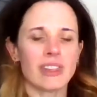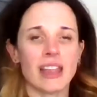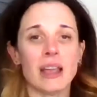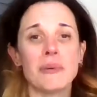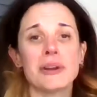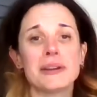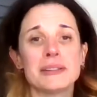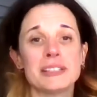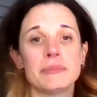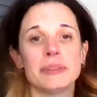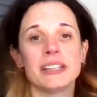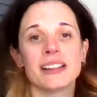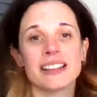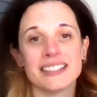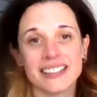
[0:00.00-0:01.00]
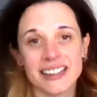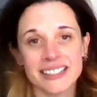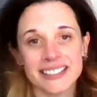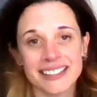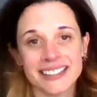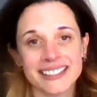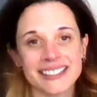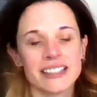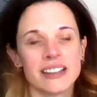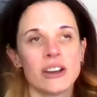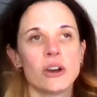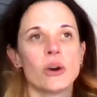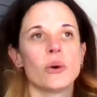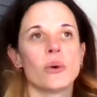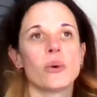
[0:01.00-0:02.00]
I want him to be less anxious,
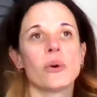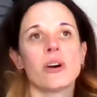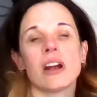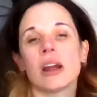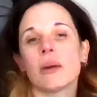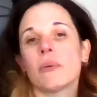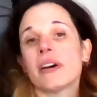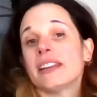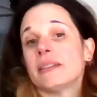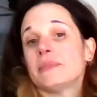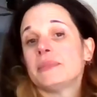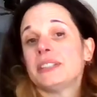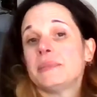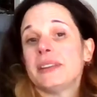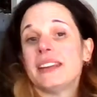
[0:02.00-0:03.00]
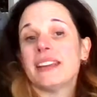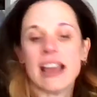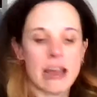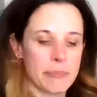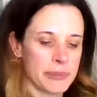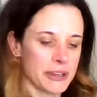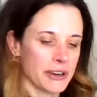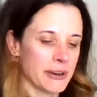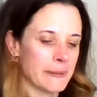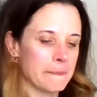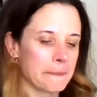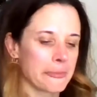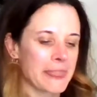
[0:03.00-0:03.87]
or I want him to be happier.